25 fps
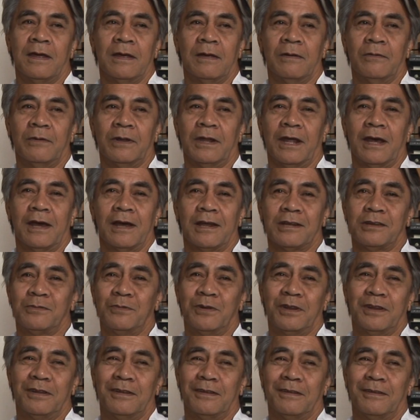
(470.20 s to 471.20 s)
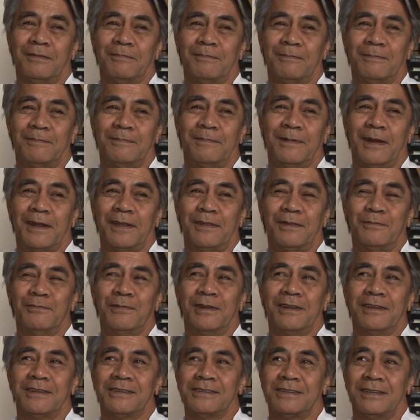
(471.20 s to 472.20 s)
When they asked me to play the
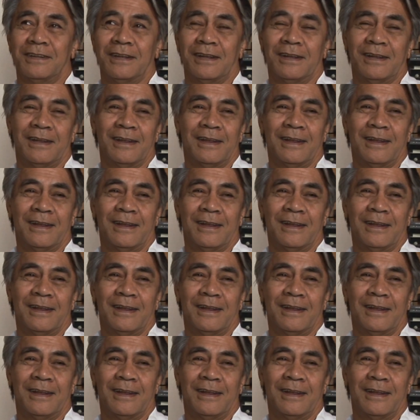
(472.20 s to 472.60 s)
minister,